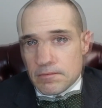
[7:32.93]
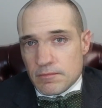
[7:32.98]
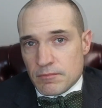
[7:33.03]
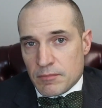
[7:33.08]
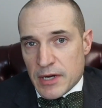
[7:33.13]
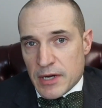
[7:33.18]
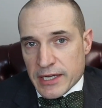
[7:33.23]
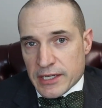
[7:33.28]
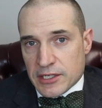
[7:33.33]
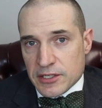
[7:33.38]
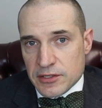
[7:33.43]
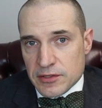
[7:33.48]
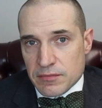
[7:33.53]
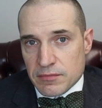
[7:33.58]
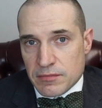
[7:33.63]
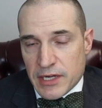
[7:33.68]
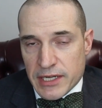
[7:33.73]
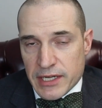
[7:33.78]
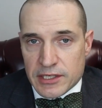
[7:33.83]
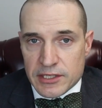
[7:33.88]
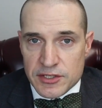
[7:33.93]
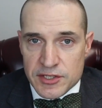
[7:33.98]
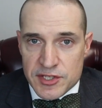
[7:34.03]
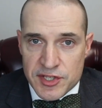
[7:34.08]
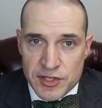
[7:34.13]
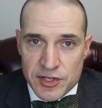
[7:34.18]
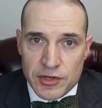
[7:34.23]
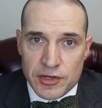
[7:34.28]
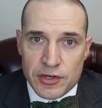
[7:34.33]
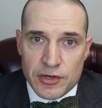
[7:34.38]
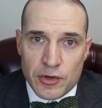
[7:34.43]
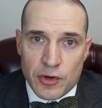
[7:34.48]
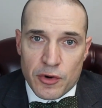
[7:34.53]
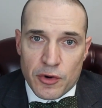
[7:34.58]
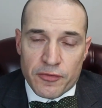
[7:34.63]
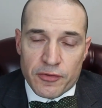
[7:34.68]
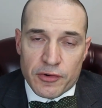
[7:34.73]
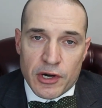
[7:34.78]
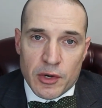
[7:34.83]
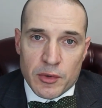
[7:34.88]
My concern
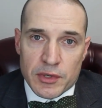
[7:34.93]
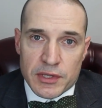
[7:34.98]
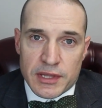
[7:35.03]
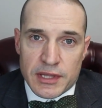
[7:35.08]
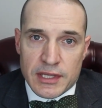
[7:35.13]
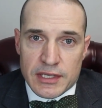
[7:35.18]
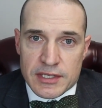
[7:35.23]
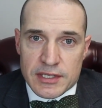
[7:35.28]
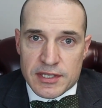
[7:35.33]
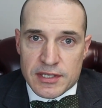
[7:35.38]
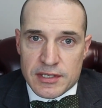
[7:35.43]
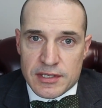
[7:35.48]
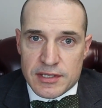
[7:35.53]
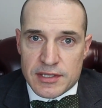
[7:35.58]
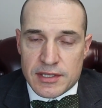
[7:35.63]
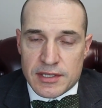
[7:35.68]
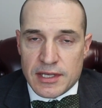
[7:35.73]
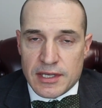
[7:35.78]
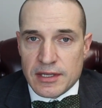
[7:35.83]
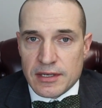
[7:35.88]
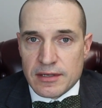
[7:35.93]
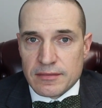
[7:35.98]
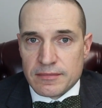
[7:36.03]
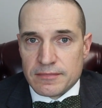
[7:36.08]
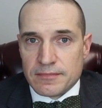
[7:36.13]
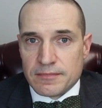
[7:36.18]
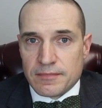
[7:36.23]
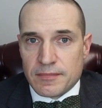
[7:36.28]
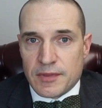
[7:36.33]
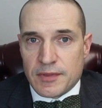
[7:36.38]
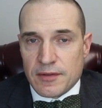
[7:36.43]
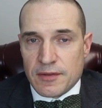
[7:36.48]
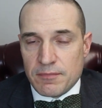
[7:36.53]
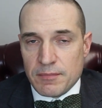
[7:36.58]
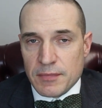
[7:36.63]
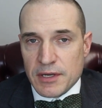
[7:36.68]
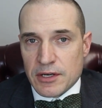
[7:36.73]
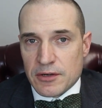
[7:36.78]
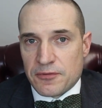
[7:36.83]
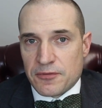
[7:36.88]
overall with this is that the
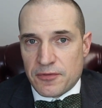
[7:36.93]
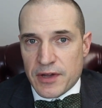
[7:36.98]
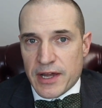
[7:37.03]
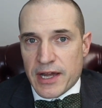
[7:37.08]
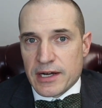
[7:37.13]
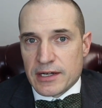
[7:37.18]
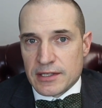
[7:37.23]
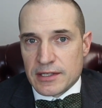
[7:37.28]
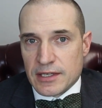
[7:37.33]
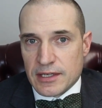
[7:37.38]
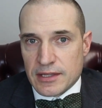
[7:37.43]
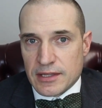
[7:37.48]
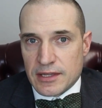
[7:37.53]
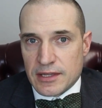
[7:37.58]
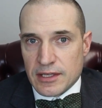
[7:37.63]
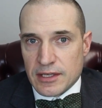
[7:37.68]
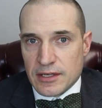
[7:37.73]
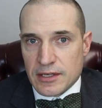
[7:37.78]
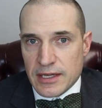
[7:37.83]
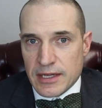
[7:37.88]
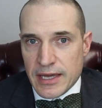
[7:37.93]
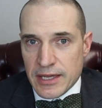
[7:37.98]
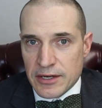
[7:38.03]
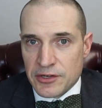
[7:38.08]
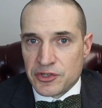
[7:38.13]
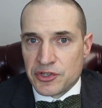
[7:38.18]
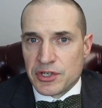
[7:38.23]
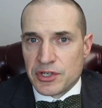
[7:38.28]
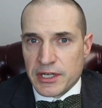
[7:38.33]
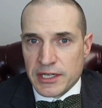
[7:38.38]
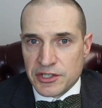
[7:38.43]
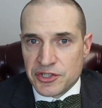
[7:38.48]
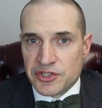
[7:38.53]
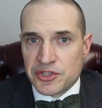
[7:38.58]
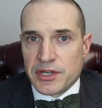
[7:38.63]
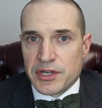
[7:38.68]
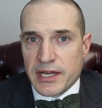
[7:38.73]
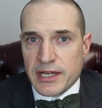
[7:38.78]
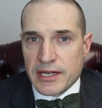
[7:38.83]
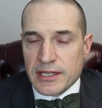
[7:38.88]
mere fact that the
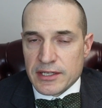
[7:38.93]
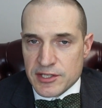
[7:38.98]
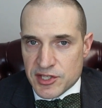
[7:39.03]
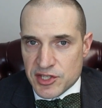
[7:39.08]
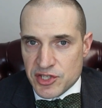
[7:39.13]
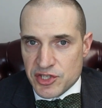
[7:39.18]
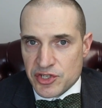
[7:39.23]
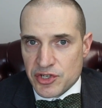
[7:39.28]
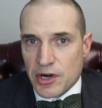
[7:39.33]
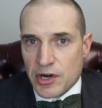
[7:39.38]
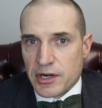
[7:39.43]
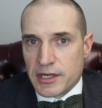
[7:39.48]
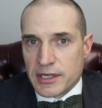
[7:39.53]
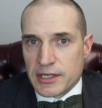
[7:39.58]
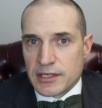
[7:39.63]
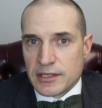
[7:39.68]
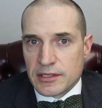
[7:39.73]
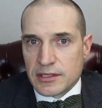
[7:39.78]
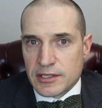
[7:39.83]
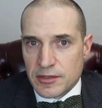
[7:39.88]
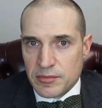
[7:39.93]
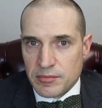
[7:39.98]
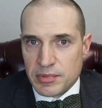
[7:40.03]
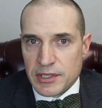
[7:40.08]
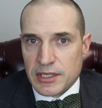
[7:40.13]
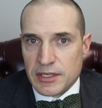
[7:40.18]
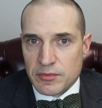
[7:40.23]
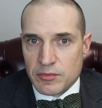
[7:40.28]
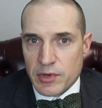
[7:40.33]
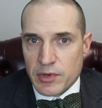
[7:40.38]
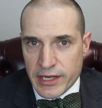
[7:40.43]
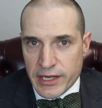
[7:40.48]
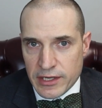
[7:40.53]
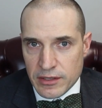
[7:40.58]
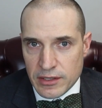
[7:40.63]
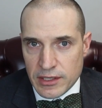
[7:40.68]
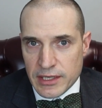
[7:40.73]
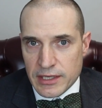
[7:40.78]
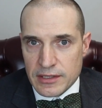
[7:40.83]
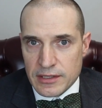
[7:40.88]
internet is starting to be
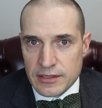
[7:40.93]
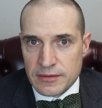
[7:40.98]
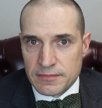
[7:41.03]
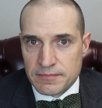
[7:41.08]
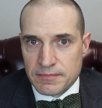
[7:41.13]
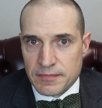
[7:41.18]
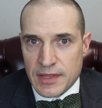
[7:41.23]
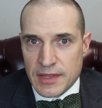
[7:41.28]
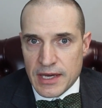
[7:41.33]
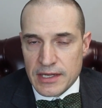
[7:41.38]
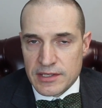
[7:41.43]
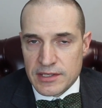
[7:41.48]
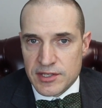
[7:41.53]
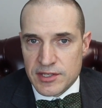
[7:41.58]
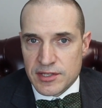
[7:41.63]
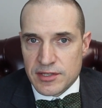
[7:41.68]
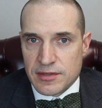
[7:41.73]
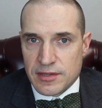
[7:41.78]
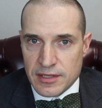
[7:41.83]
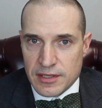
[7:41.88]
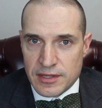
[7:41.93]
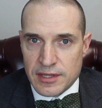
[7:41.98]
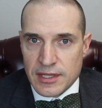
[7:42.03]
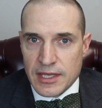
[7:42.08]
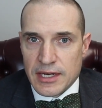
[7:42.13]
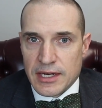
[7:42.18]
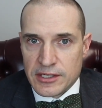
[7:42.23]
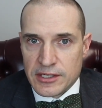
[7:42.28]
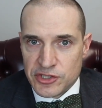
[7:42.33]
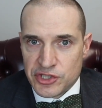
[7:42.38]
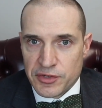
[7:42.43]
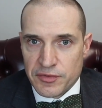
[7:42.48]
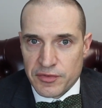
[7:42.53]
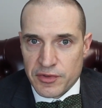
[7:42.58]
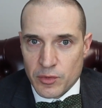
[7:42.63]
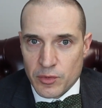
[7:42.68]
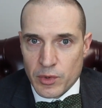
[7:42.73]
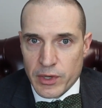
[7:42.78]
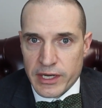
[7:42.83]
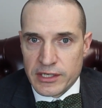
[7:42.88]
regulated, that's the thin edge of
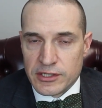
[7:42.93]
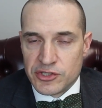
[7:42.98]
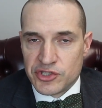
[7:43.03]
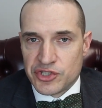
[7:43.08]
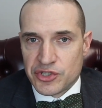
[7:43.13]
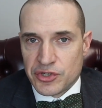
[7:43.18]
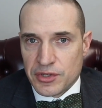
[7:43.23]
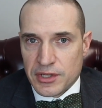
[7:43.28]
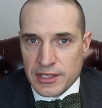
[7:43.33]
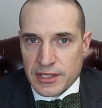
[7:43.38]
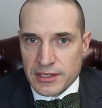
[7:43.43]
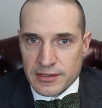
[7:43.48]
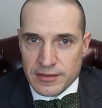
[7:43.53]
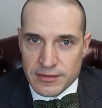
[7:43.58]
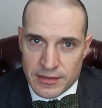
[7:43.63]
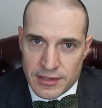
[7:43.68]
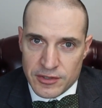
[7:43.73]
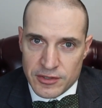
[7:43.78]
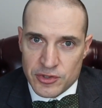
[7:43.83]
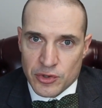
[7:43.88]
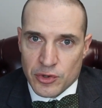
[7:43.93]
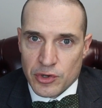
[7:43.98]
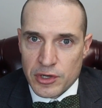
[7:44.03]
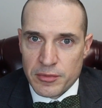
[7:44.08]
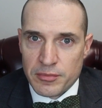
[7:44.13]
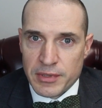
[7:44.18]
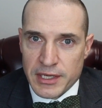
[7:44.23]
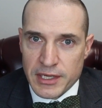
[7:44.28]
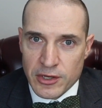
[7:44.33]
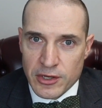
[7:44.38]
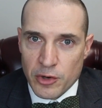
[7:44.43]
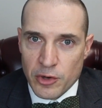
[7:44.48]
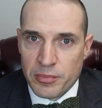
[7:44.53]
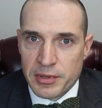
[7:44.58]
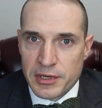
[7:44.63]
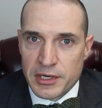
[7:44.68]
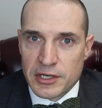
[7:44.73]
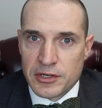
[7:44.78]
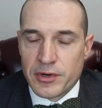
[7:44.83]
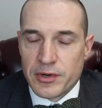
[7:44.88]
the wedge or the door being
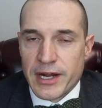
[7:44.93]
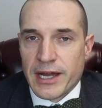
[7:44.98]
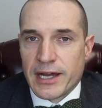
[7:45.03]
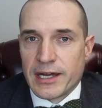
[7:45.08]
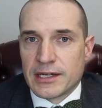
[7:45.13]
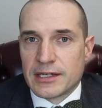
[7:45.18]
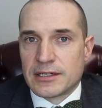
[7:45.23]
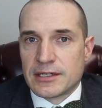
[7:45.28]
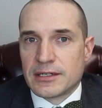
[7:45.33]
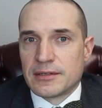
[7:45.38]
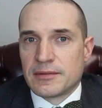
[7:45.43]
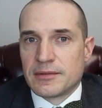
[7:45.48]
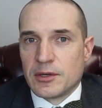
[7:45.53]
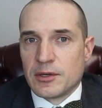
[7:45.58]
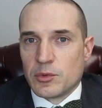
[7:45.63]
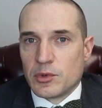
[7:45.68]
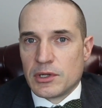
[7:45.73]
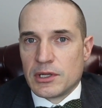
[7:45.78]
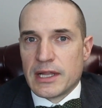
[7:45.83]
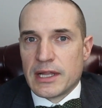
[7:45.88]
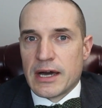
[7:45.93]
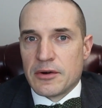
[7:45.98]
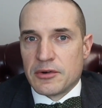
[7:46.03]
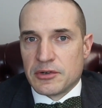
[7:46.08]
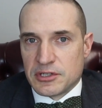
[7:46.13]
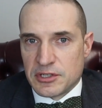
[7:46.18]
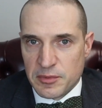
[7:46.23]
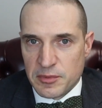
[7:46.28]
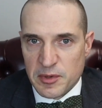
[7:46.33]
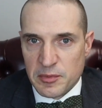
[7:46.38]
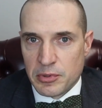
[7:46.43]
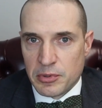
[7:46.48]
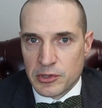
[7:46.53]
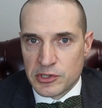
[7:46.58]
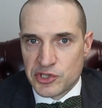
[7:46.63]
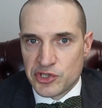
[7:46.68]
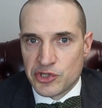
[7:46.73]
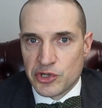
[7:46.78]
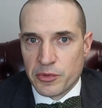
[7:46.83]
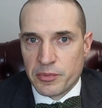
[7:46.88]
open a crack that will allow it to be
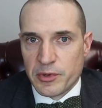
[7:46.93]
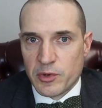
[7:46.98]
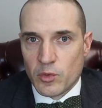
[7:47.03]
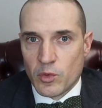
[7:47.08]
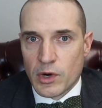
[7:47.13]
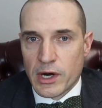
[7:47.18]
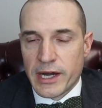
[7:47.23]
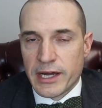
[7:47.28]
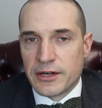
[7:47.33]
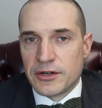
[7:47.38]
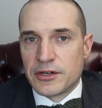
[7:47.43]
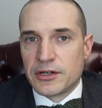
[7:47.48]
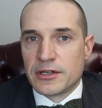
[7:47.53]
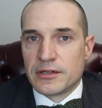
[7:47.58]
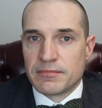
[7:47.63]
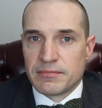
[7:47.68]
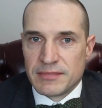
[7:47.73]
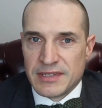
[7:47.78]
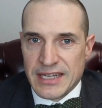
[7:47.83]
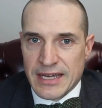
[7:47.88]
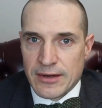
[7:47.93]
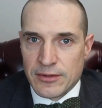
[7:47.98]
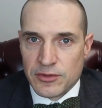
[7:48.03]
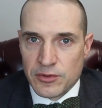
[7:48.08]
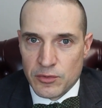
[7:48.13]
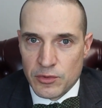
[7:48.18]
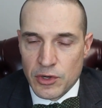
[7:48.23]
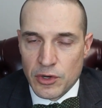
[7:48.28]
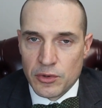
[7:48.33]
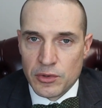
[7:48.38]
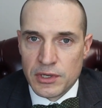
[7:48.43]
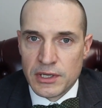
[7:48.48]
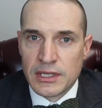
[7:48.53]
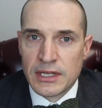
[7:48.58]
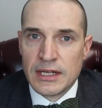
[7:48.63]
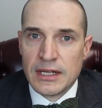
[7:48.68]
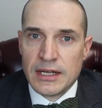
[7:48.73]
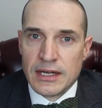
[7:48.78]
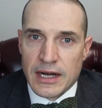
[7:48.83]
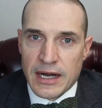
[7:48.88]
pushed open wider down the road.
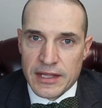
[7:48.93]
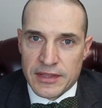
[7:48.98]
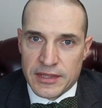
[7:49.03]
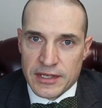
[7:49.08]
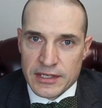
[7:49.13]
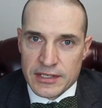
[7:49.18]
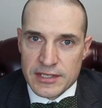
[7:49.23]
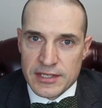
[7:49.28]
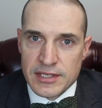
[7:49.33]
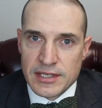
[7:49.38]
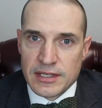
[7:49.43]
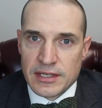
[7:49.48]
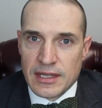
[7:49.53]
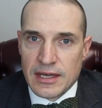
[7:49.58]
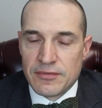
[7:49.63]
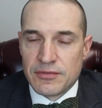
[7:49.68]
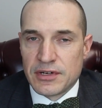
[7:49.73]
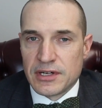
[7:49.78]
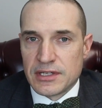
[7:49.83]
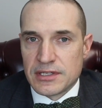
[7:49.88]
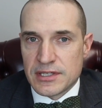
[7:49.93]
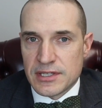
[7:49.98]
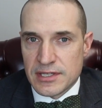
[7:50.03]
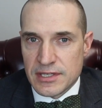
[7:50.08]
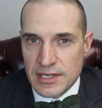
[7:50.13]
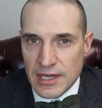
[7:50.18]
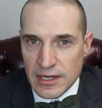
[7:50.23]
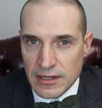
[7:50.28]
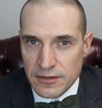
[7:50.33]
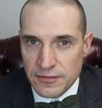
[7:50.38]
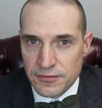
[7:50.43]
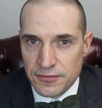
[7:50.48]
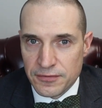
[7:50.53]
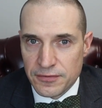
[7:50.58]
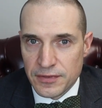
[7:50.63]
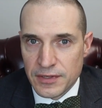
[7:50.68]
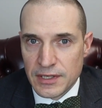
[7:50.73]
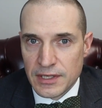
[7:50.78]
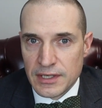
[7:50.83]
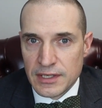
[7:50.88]
I think C-11
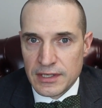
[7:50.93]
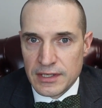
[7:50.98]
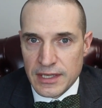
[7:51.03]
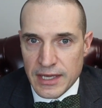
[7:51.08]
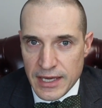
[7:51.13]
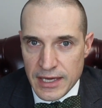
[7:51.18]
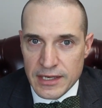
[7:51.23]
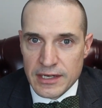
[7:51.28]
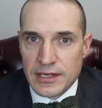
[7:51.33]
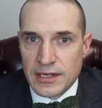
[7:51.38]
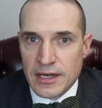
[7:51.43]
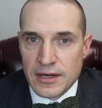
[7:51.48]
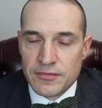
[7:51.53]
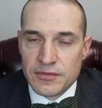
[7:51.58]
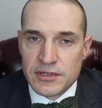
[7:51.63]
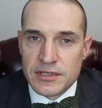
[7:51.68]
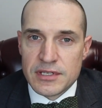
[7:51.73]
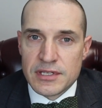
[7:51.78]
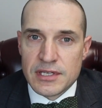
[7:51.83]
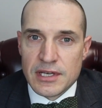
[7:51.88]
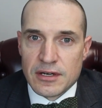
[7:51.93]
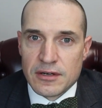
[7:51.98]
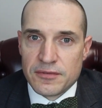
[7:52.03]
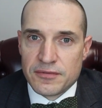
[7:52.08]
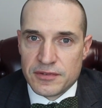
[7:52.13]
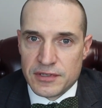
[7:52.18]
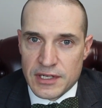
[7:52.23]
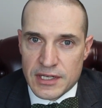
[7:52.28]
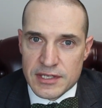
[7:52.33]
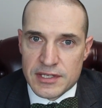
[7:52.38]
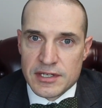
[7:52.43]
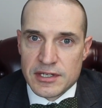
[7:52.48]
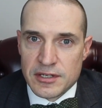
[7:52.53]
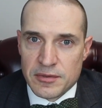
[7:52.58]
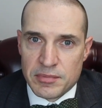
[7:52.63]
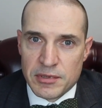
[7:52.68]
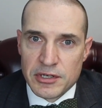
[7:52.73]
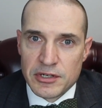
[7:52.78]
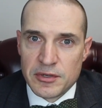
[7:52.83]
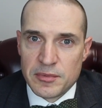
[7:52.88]
itself, in and of itself, doesn't
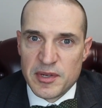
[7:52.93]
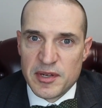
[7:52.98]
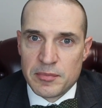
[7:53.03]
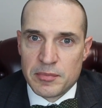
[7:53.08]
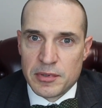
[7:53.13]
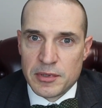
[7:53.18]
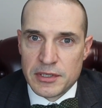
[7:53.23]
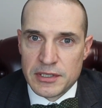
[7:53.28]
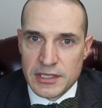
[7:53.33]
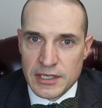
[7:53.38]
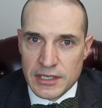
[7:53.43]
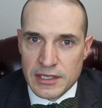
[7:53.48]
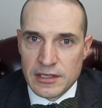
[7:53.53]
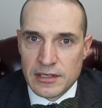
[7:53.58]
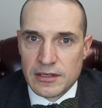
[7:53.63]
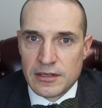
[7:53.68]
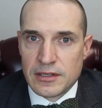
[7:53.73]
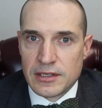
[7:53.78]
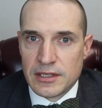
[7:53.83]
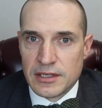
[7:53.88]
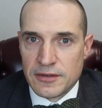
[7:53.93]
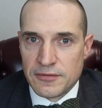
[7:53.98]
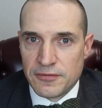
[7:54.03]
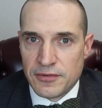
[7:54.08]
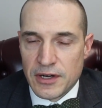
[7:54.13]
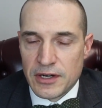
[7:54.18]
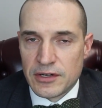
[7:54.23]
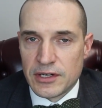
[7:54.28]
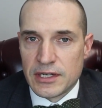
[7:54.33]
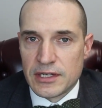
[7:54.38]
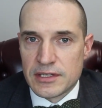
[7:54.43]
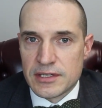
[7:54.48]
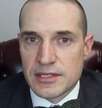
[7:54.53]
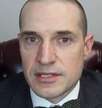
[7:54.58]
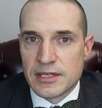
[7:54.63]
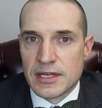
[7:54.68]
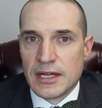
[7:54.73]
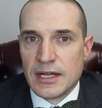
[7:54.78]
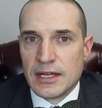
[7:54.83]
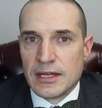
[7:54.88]
appear to be particularly
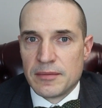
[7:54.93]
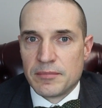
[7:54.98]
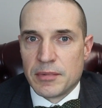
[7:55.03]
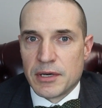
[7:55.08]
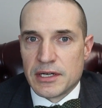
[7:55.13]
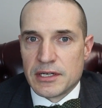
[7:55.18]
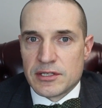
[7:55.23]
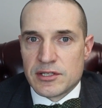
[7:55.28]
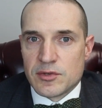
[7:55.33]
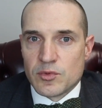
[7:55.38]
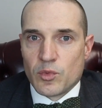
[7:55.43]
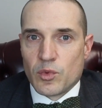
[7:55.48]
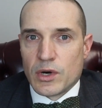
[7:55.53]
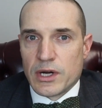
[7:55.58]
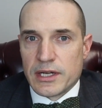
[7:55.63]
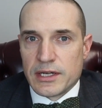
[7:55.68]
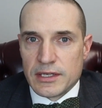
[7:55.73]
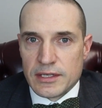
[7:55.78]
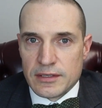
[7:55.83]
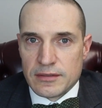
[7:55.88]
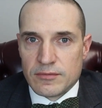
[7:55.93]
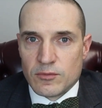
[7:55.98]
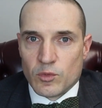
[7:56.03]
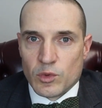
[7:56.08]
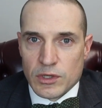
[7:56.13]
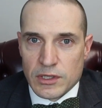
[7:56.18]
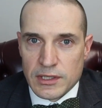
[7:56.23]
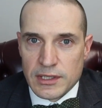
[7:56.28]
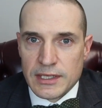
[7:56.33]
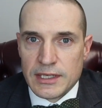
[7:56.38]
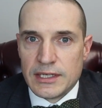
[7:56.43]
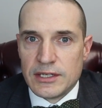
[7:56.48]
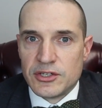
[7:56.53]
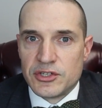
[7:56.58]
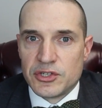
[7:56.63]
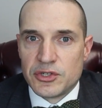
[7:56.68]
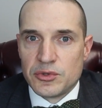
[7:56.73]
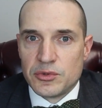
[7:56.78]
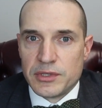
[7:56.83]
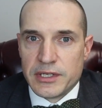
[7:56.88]
nefarious, but it's what it will lead
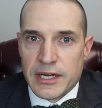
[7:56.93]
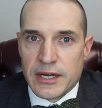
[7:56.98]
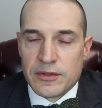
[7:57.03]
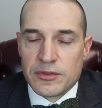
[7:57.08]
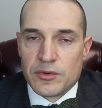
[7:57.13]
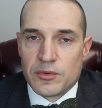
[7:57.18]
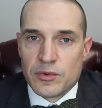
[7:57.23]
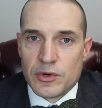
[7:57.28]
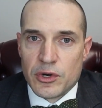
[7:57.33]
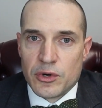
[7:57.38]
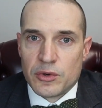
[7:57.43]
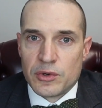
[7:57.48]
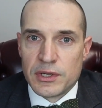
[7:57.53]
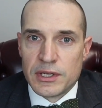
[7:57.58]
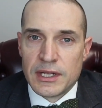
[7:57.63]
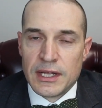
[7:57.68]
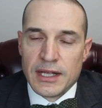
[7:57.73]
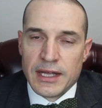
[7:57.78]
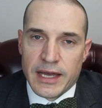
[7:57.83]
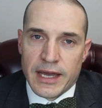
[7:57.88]
to down the road.